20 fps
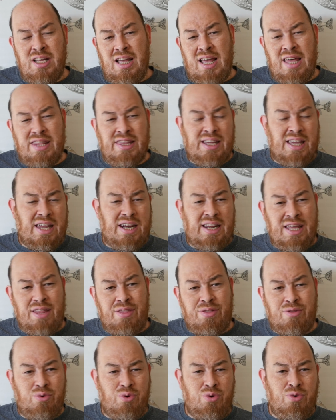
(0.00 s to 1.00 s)
and they got to get
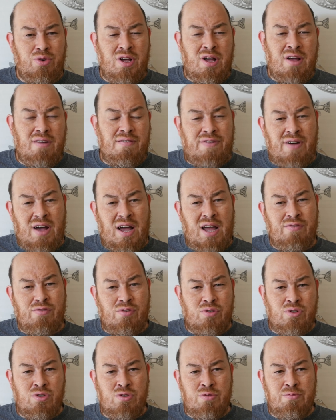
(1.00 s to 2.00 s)
through five
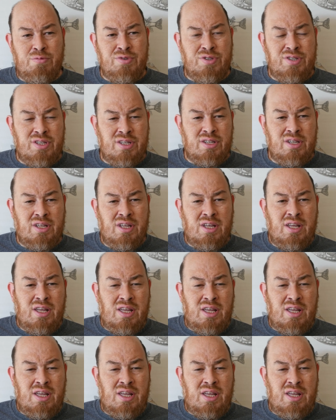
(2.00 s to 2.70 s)
rooms and